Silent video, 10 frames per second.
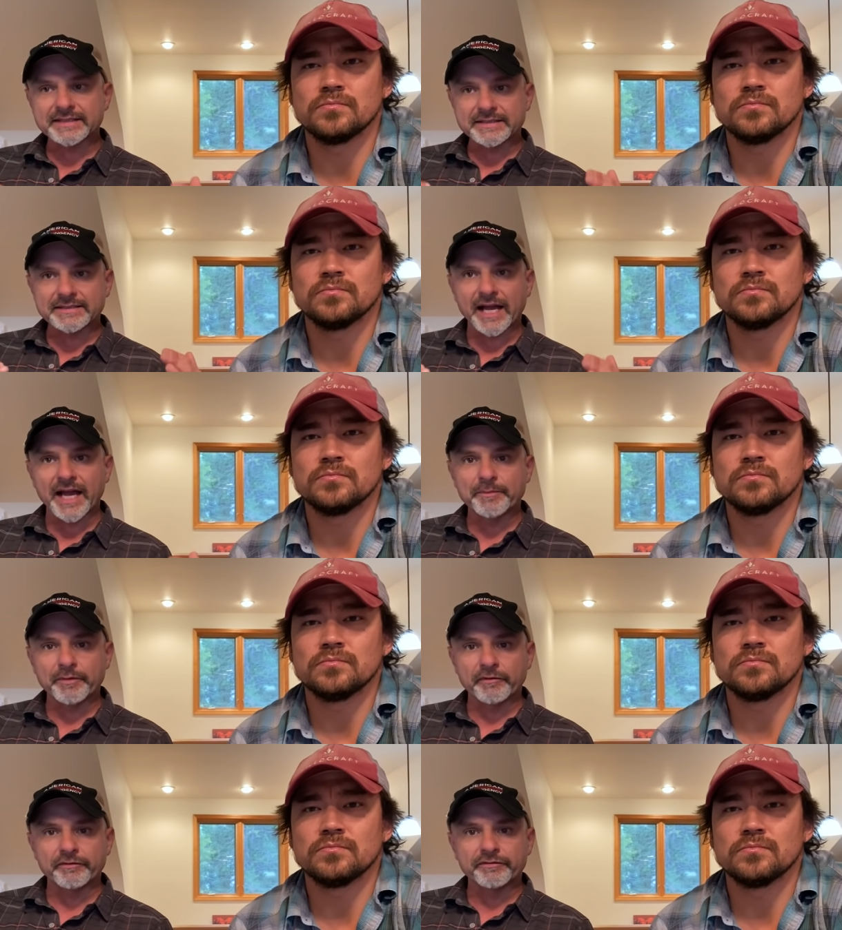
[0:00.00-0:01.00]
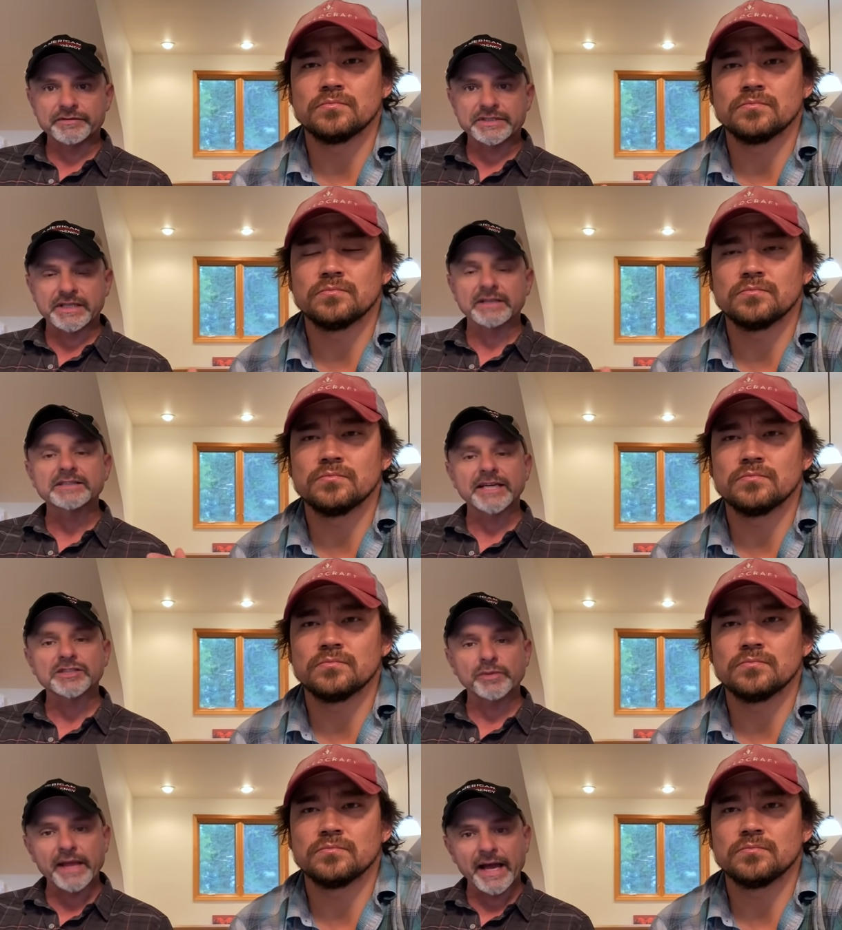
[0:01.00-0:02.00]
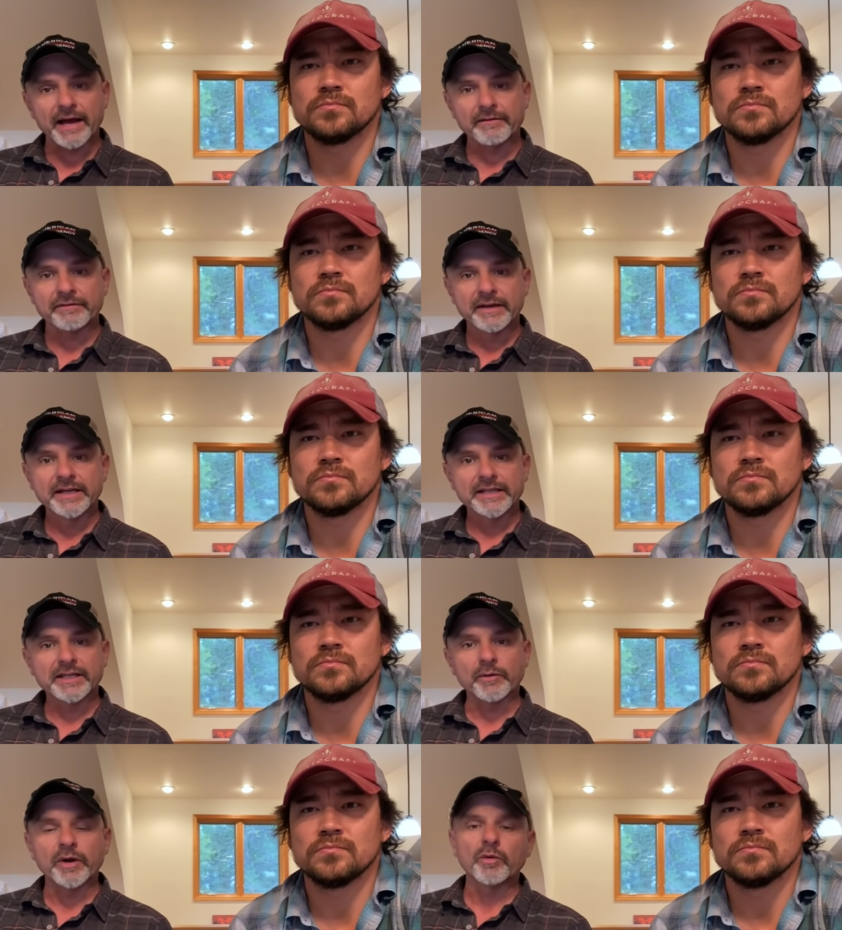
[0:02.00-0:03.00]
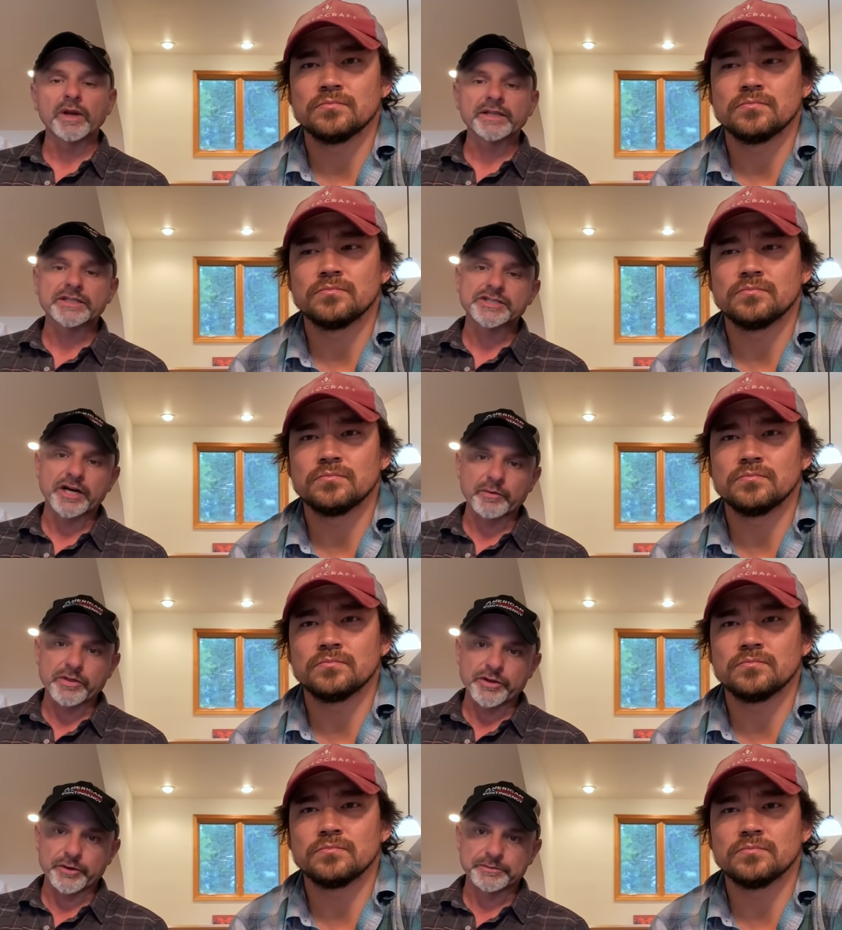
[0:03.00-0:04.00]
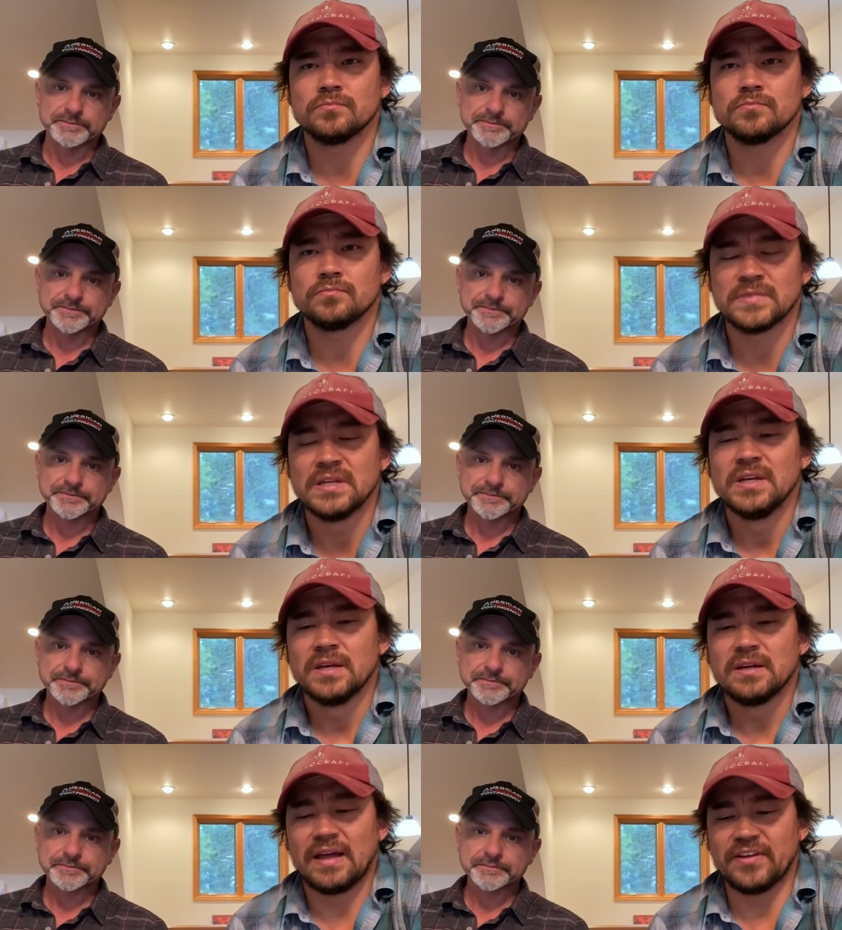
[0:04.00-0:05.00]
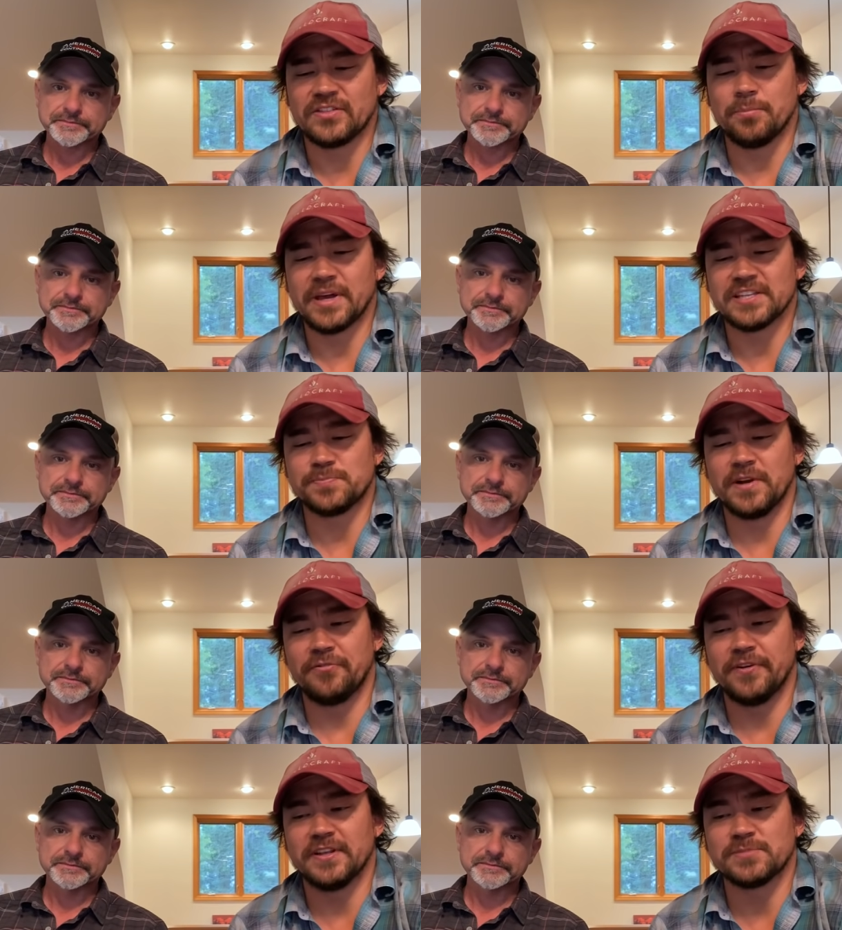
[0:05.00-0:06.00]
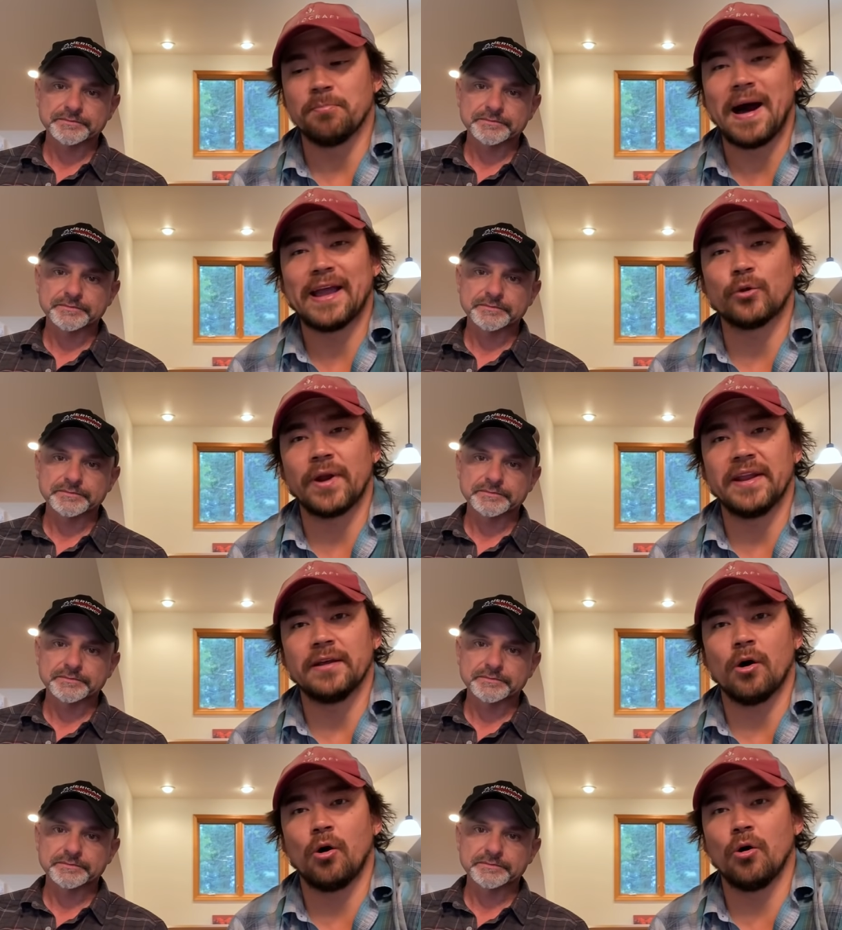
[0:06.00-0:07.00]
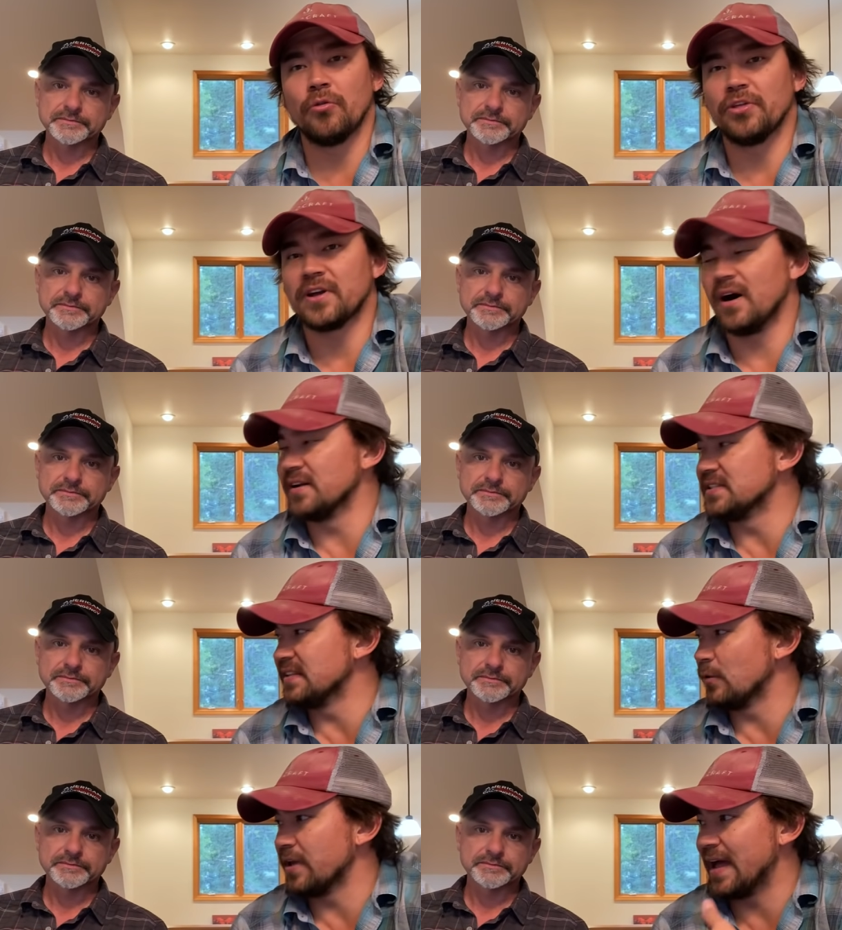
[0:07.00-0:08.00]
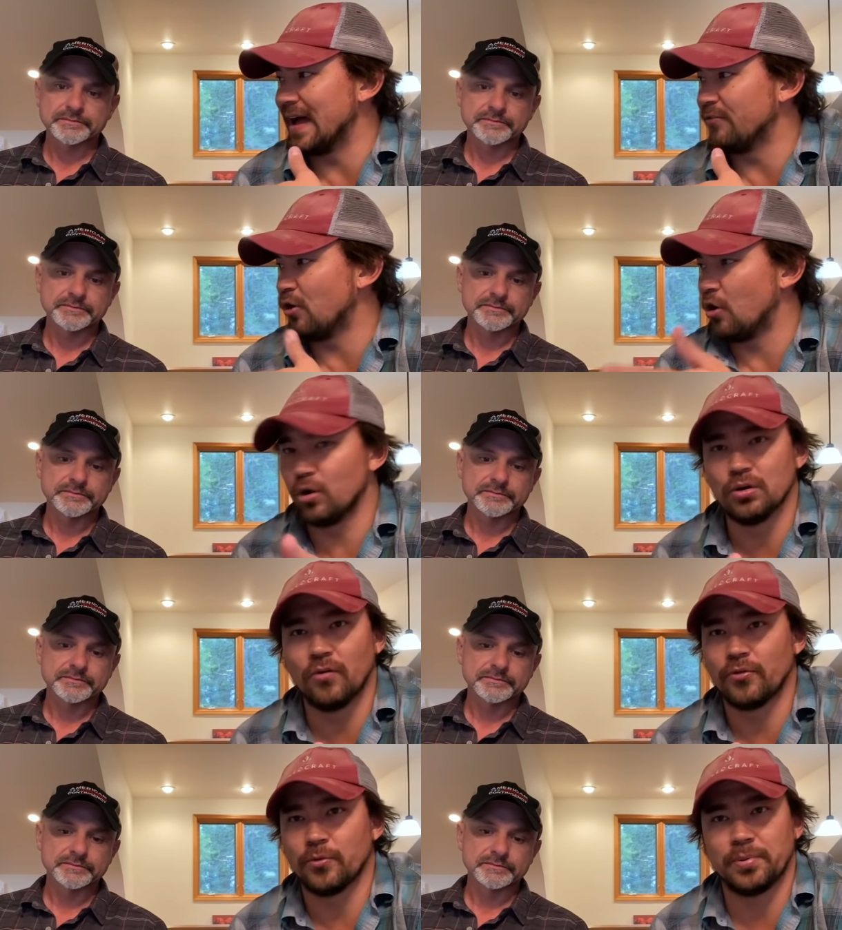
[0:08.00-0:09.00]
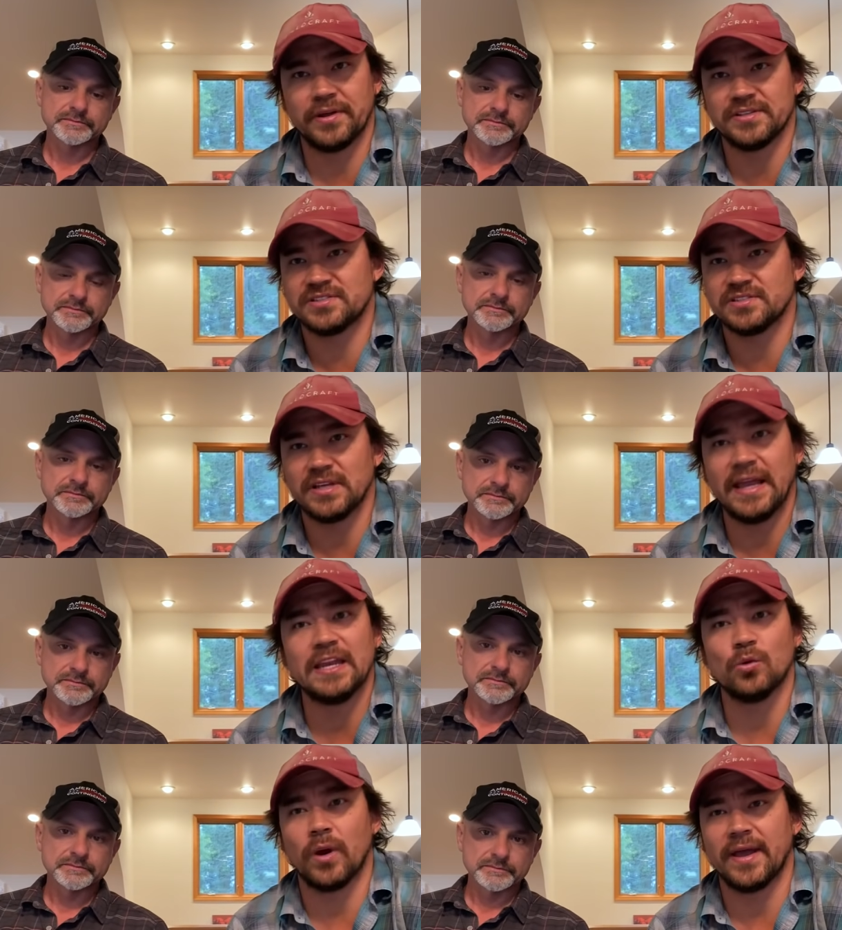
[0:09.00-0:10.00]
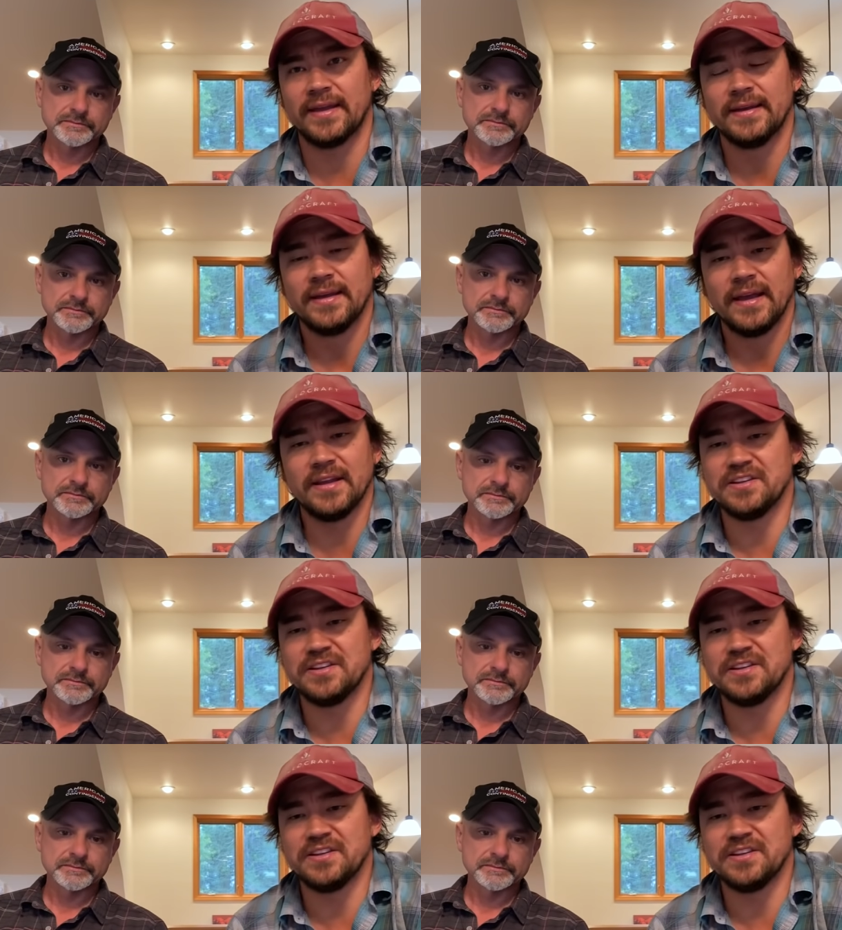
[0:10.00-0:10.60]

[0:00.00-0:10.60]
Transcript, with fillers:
Speaker 1: the type of skill sets we have that we are willing to share with you. Yeah,
Speaker 2: I think the biggest benefit is migrating all the content that we have all over the place anyway, mm-hmm.
Speaker 1: in